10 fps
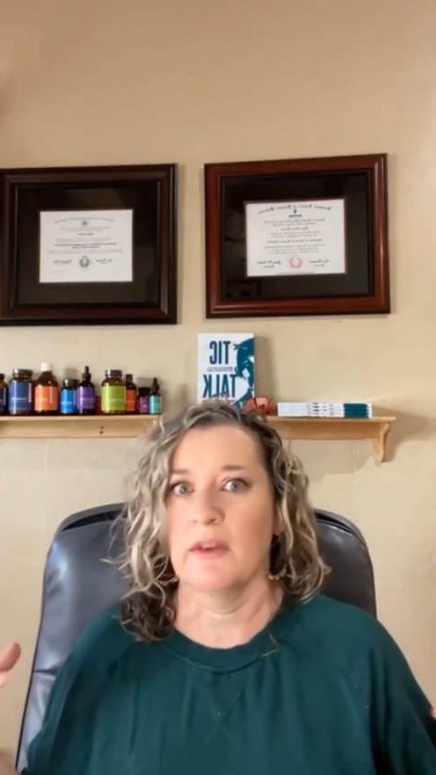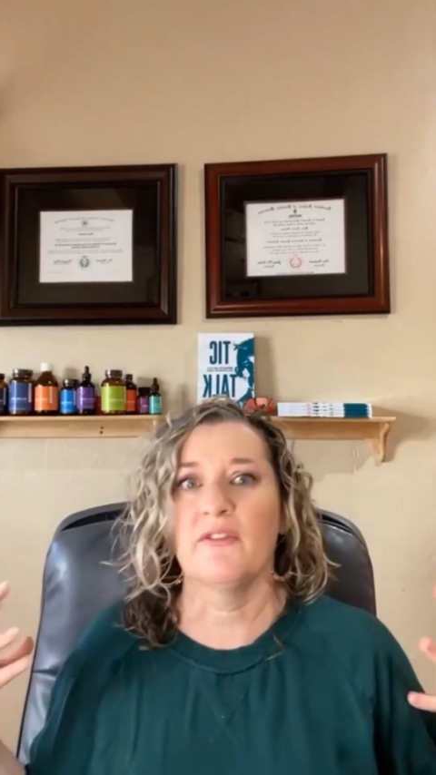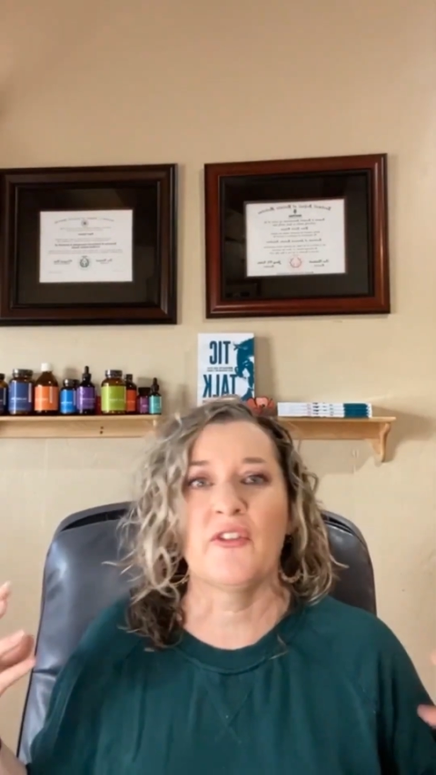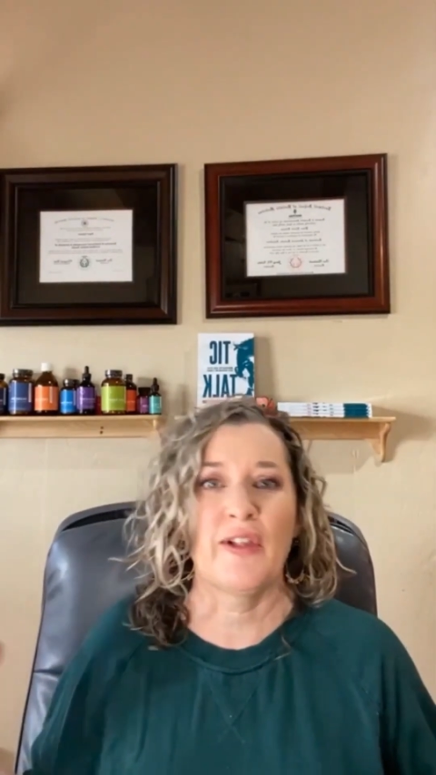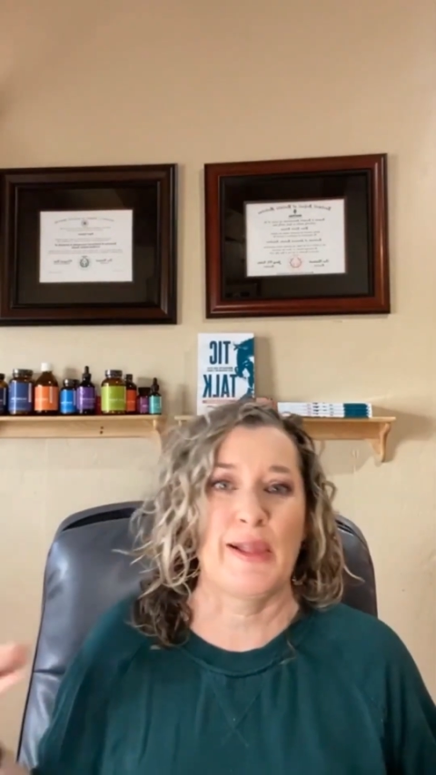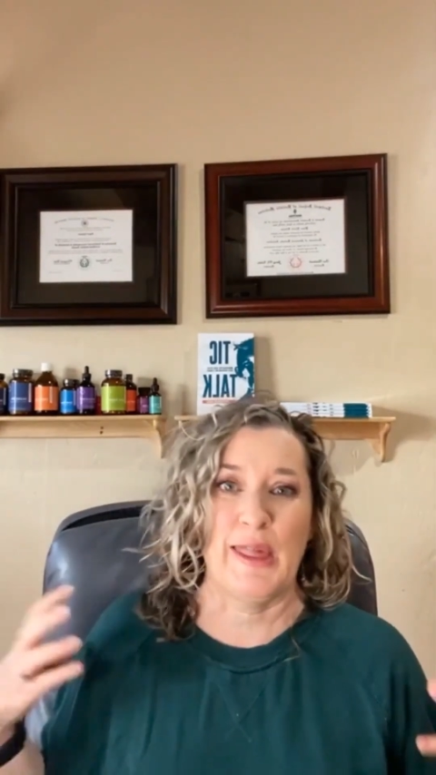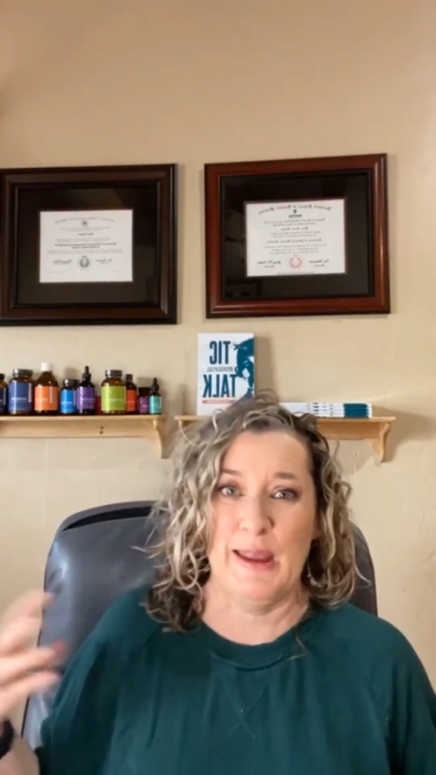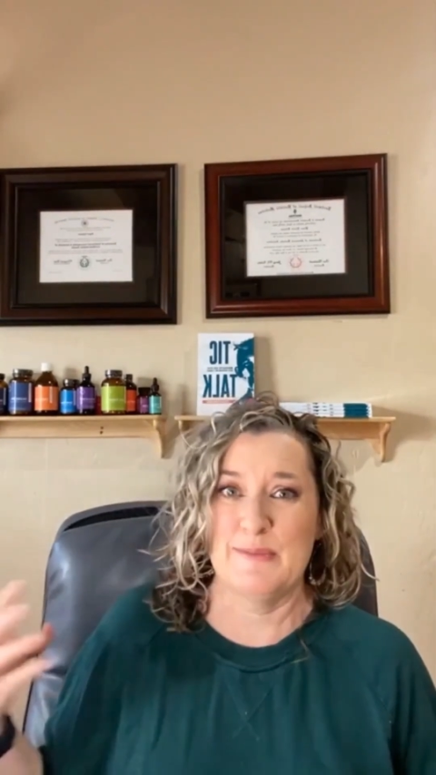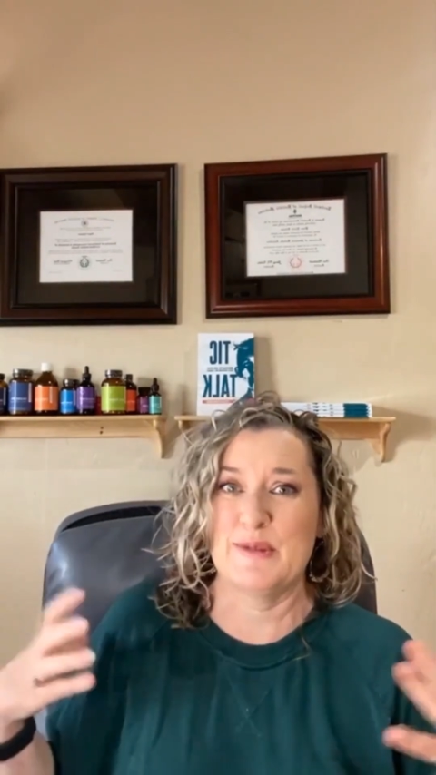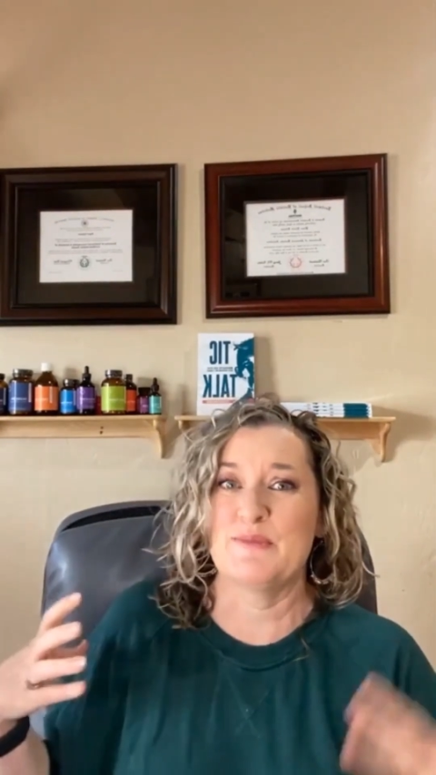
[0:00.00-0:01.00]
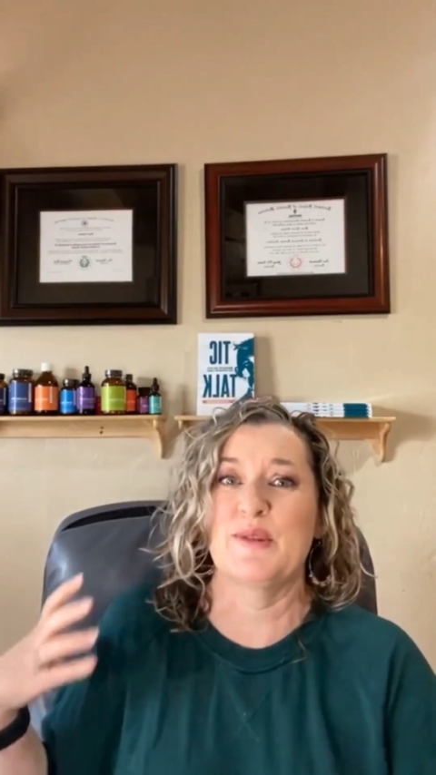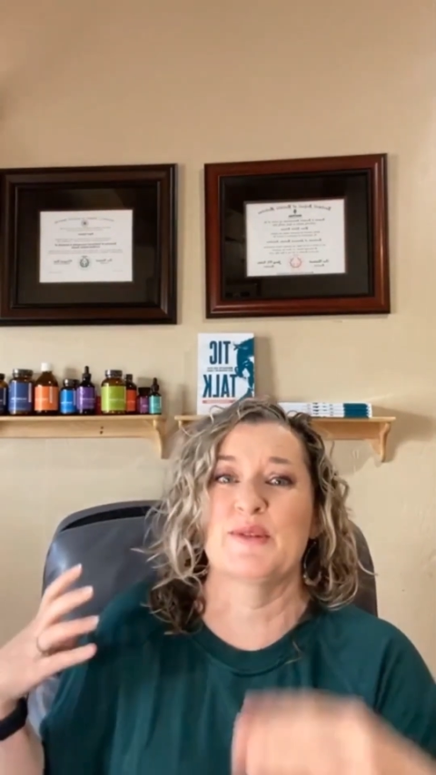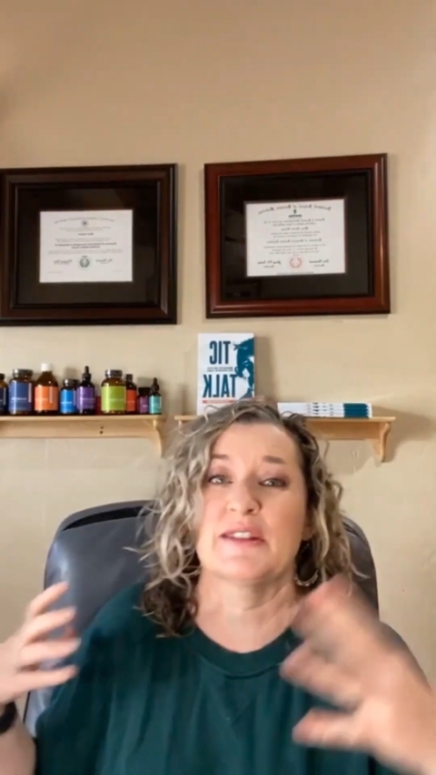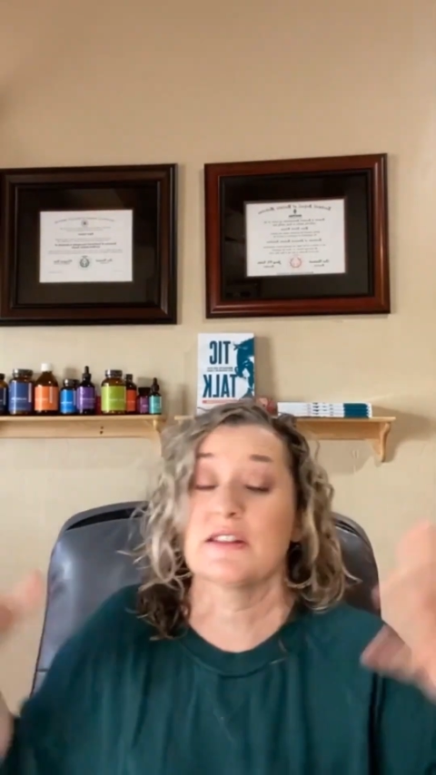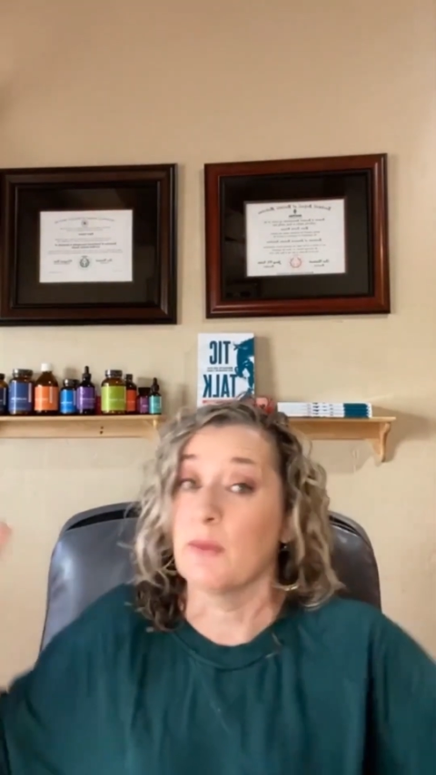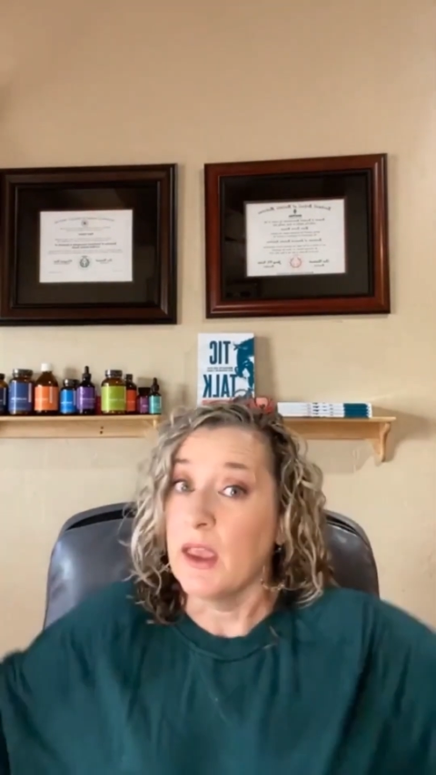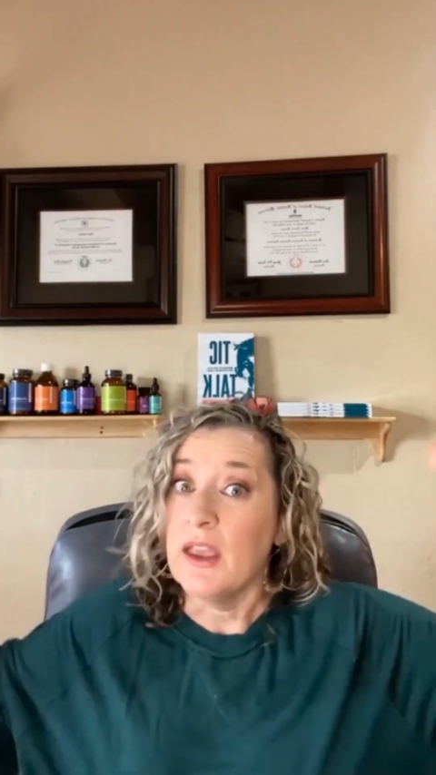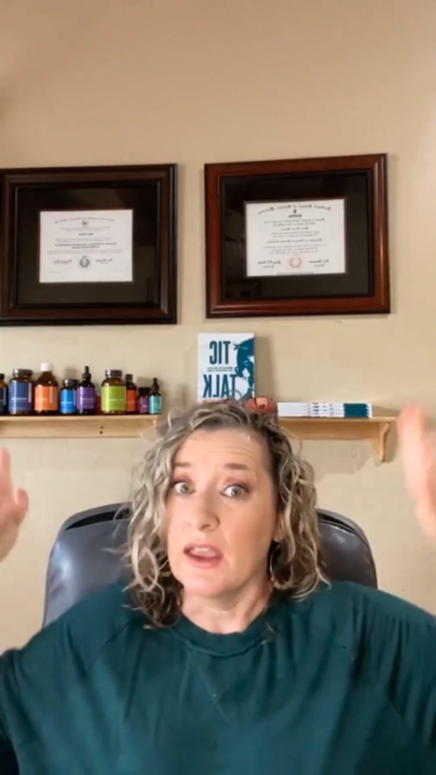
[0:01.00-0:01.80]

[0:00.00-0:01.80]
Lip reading: inflamed immune system,